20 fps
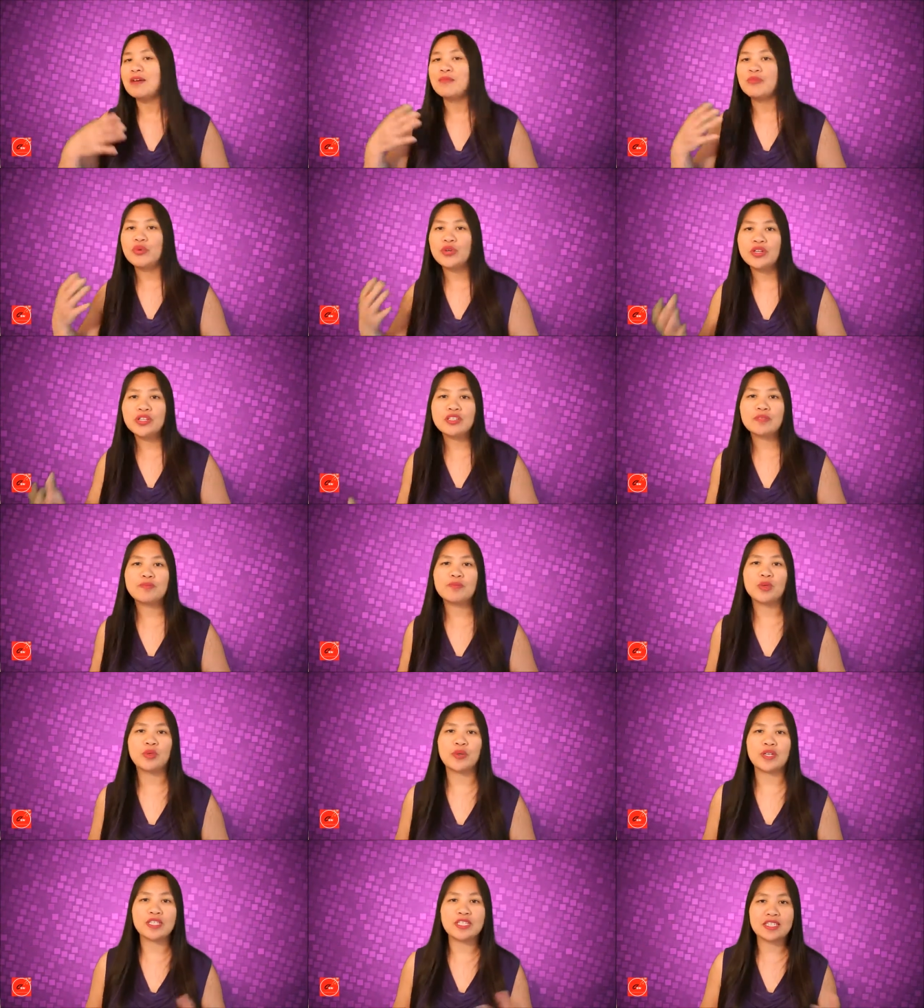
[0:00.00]

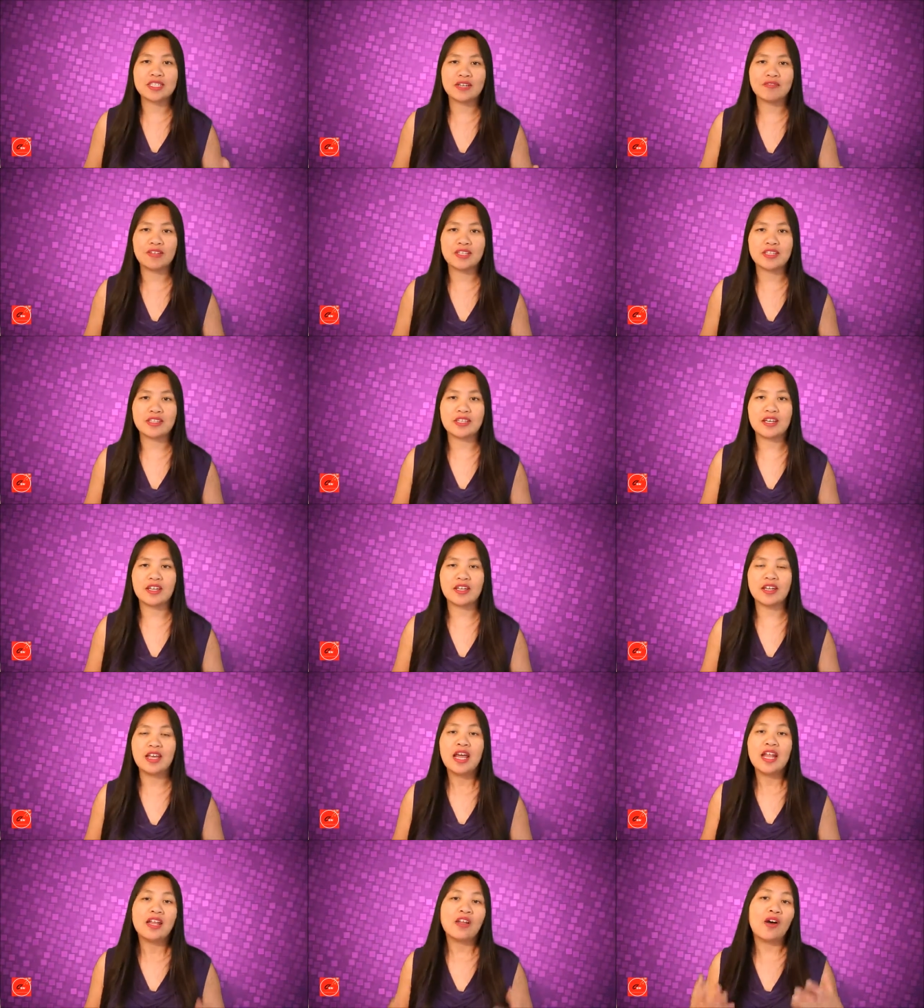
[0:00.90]
printable and stuff like that.
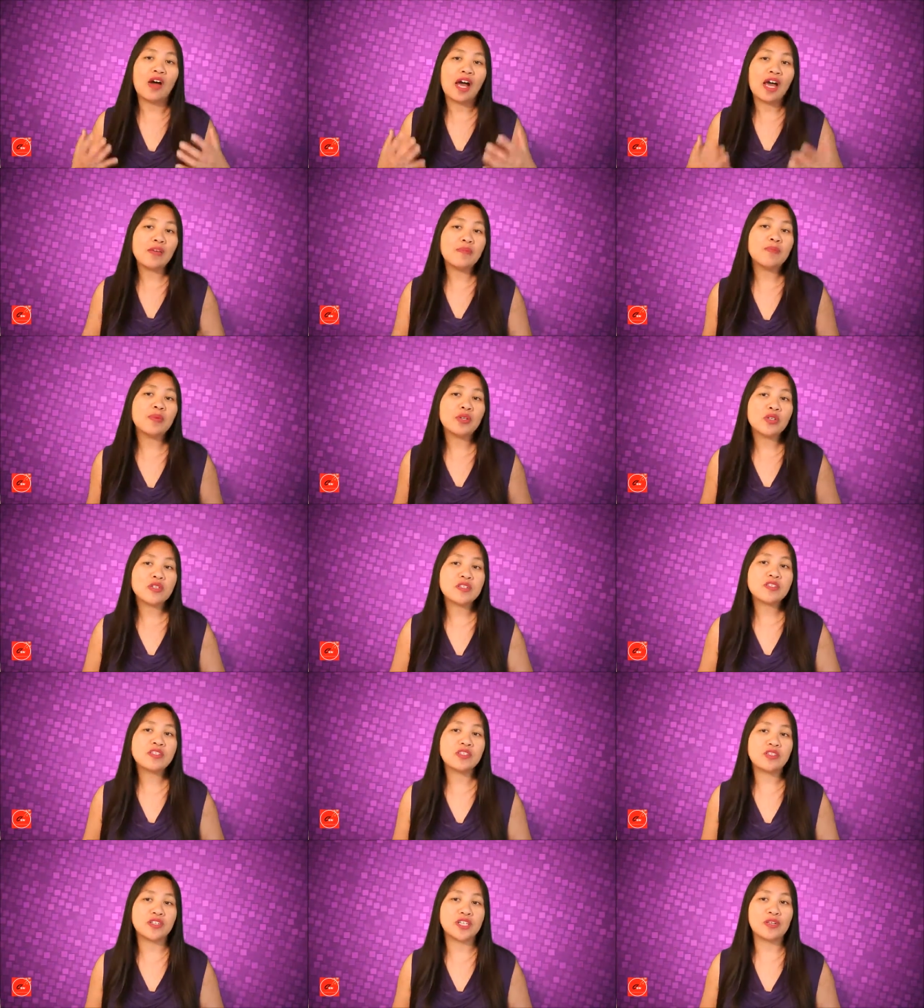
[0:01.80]
Now I
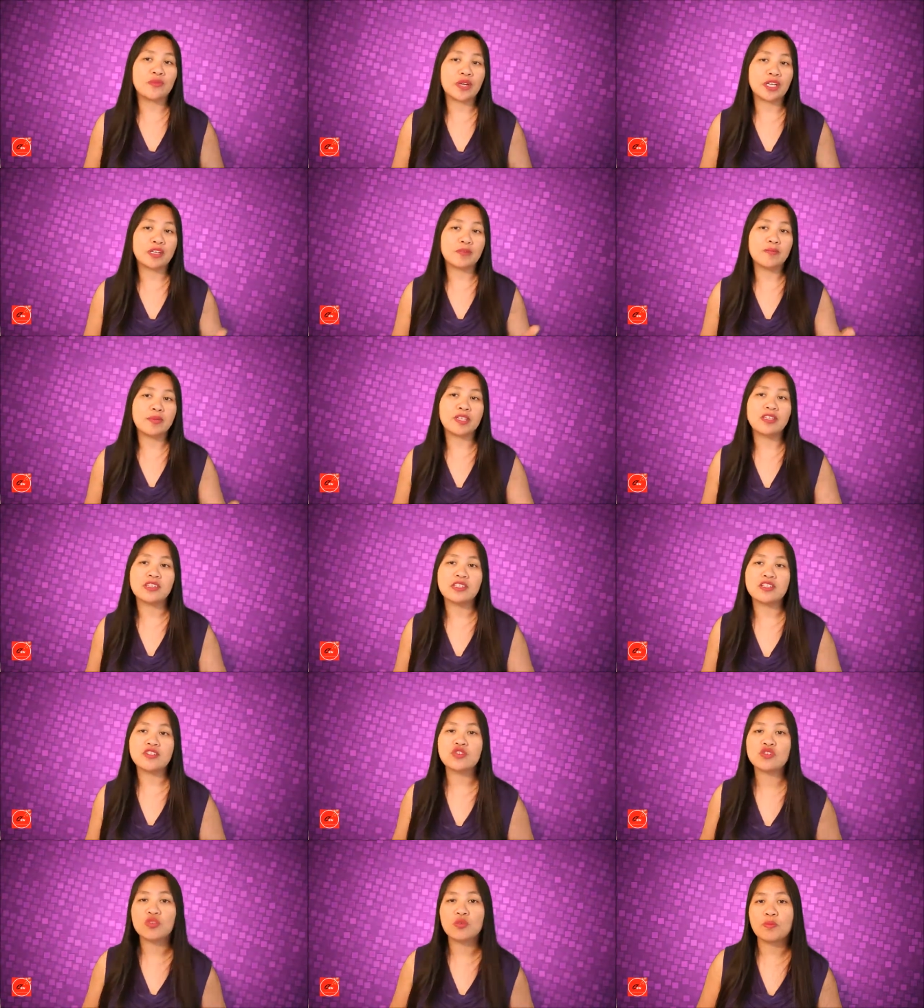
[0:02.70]
personally recommend
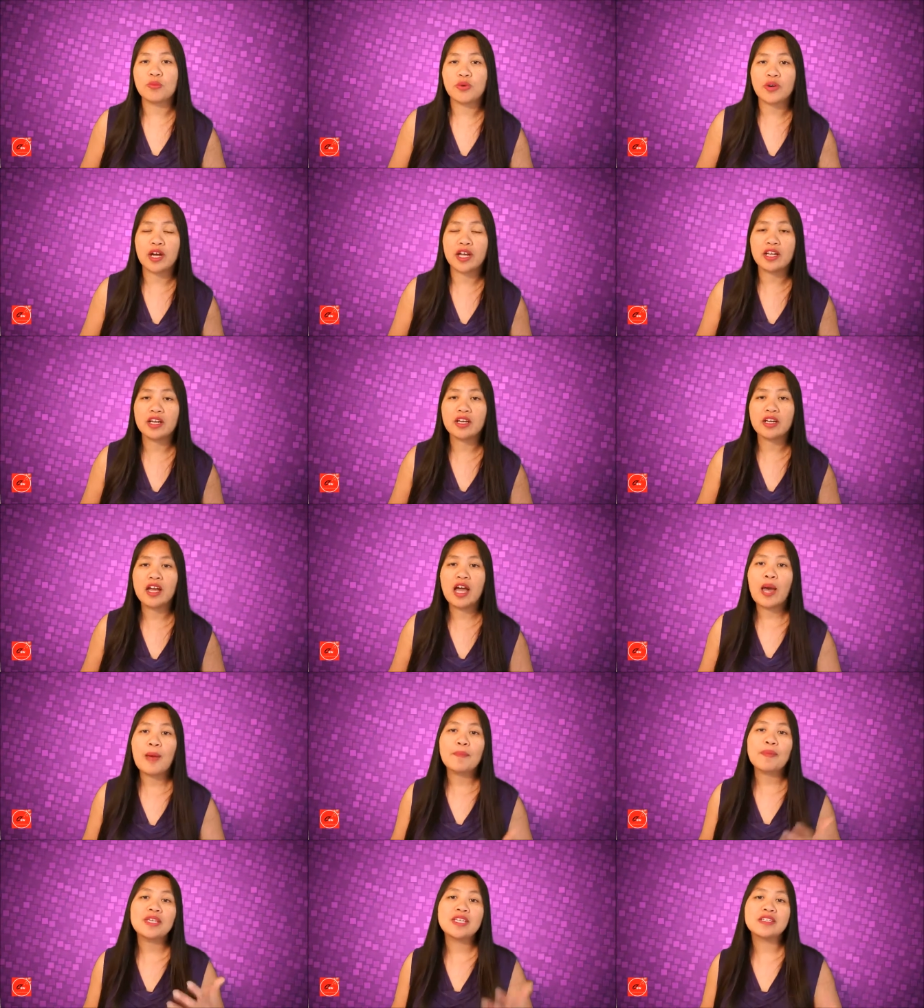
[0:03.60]
digital product
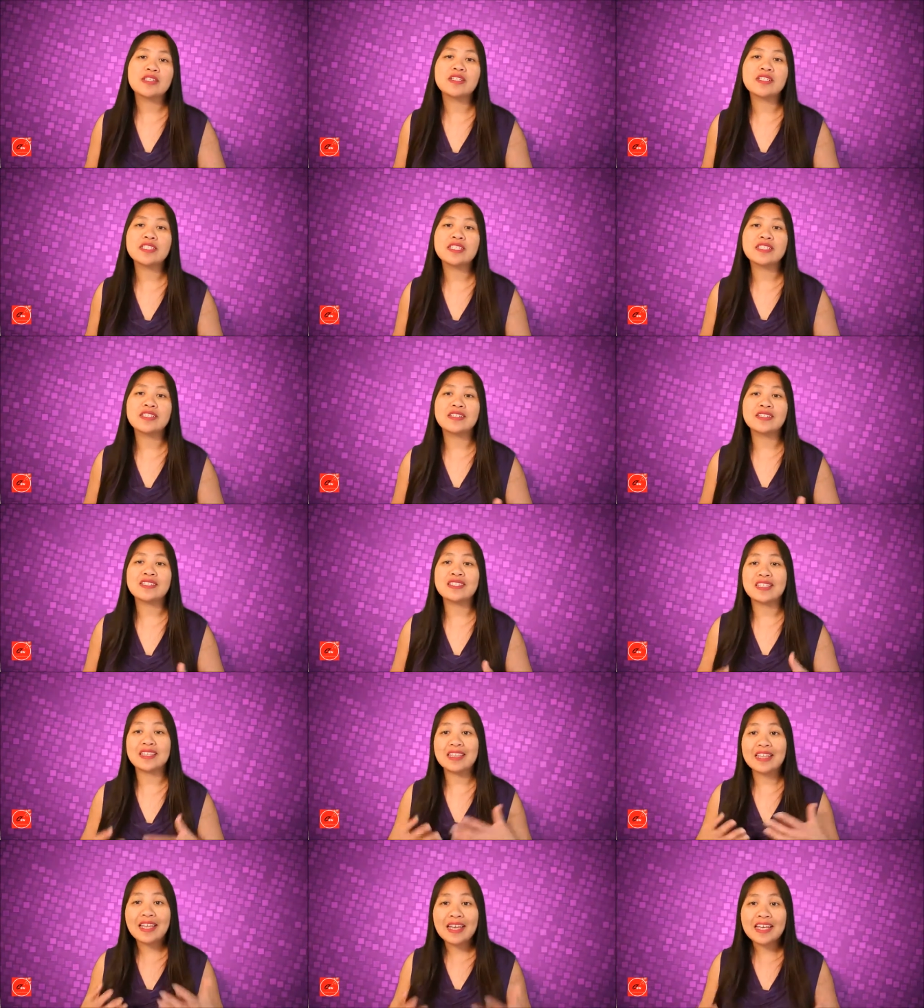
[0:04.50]
because there's
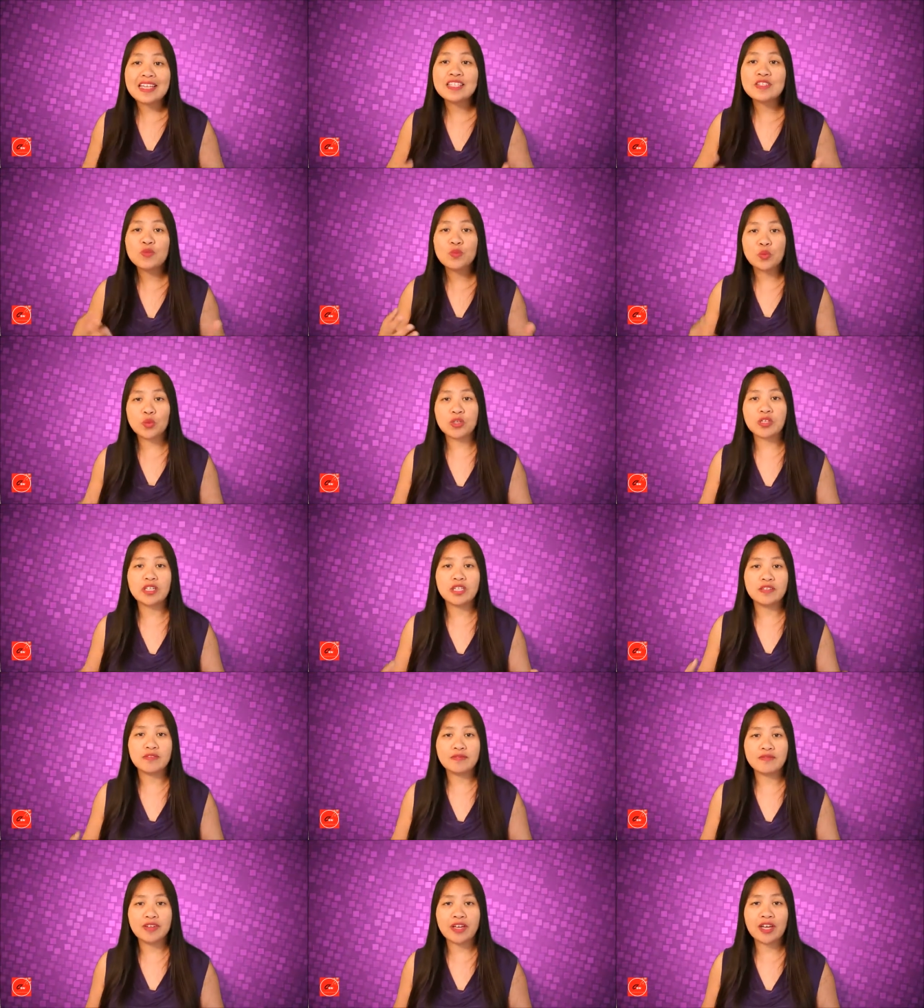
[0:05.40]
less work
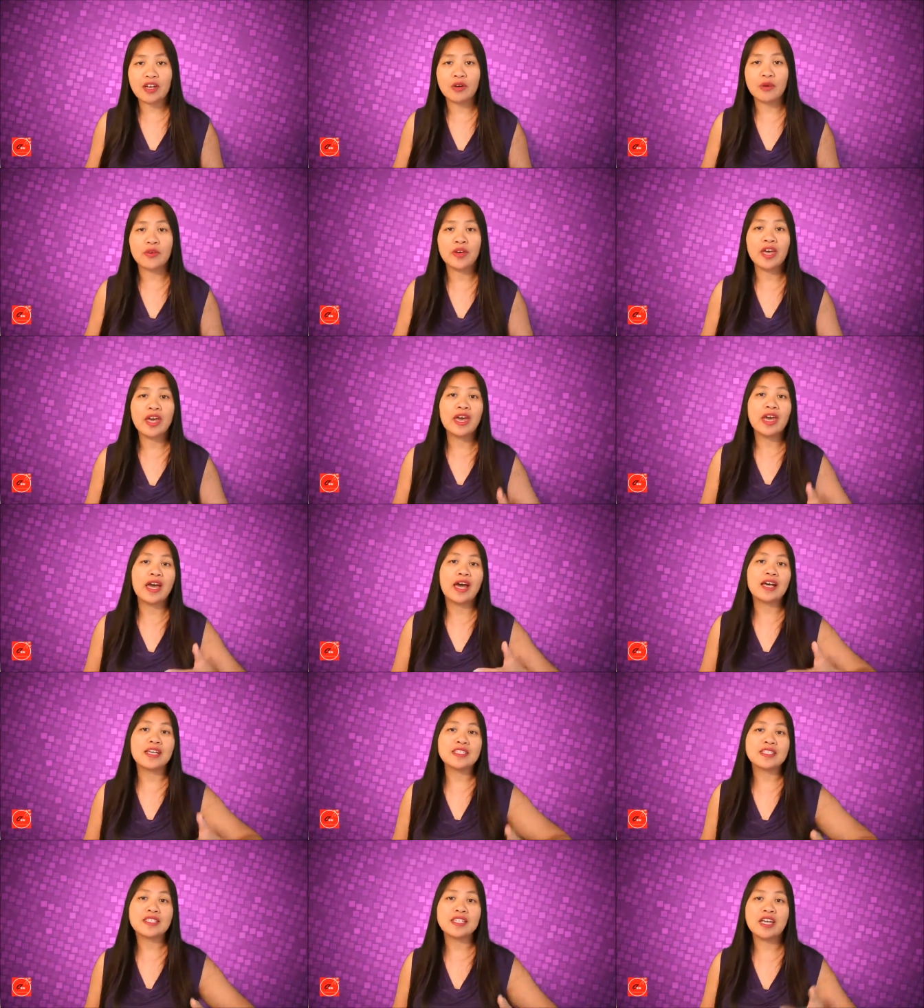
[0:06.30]
involved
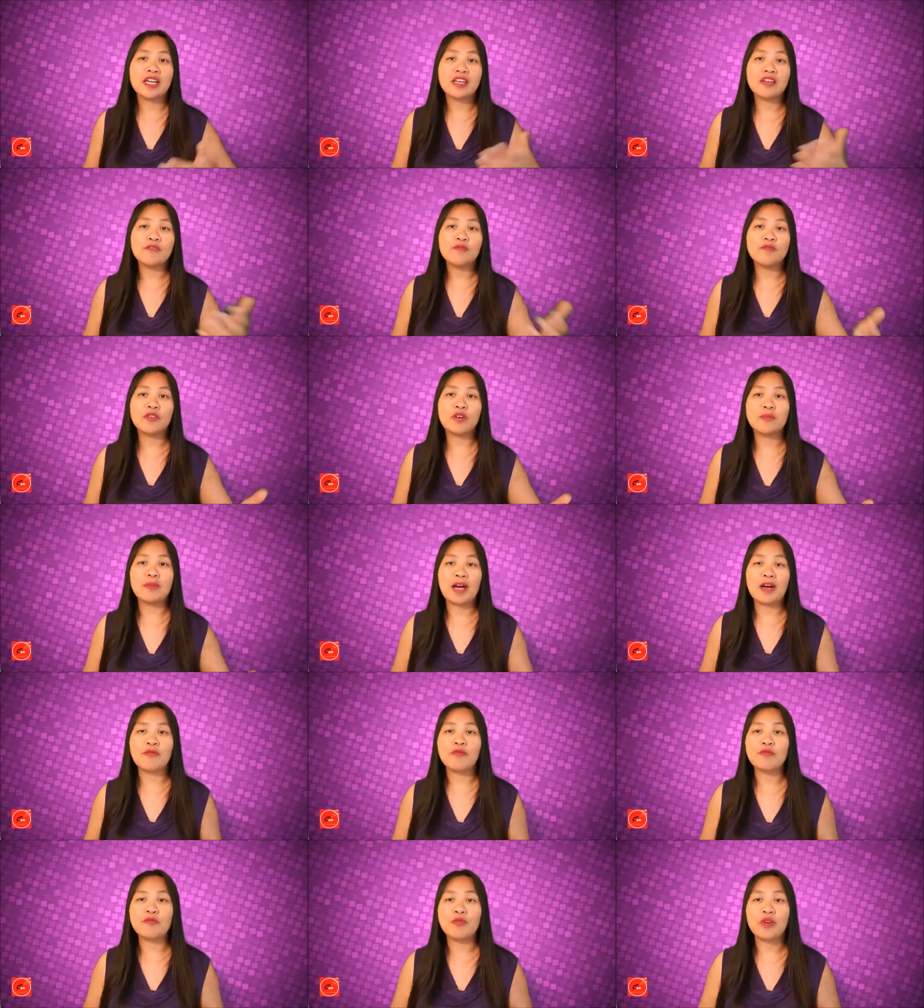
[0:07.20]
aside from
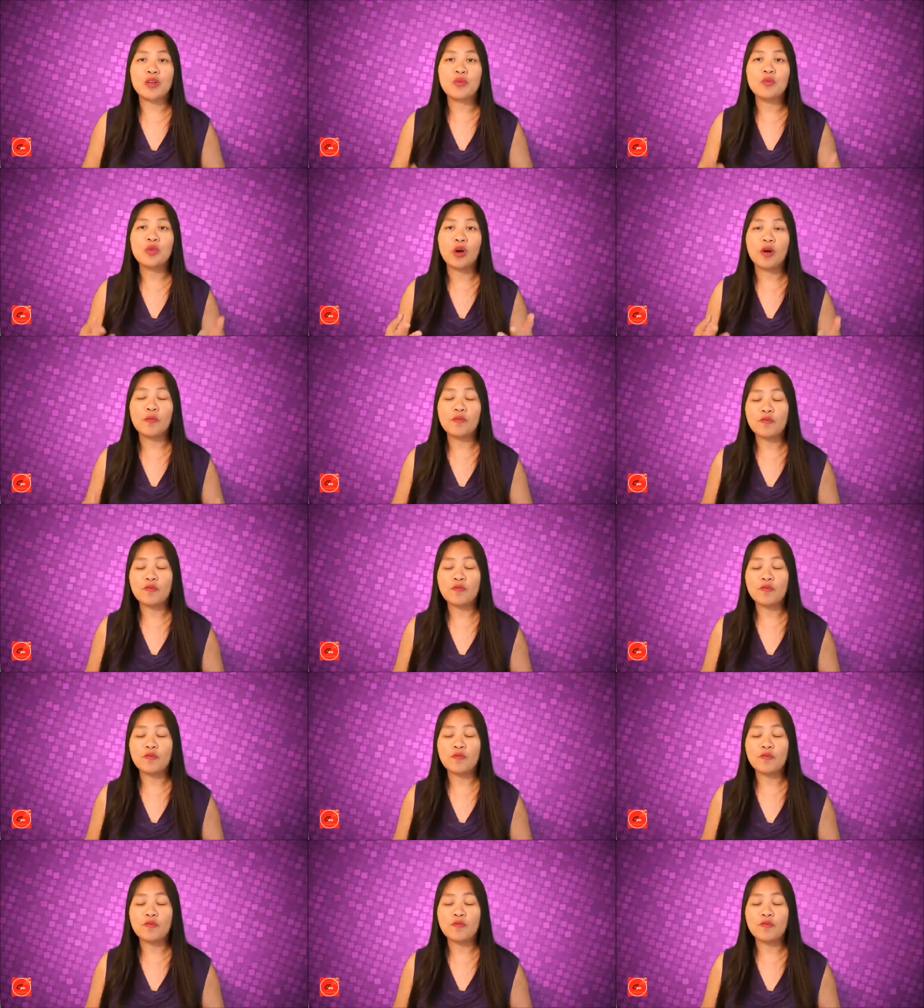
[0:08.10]
a front of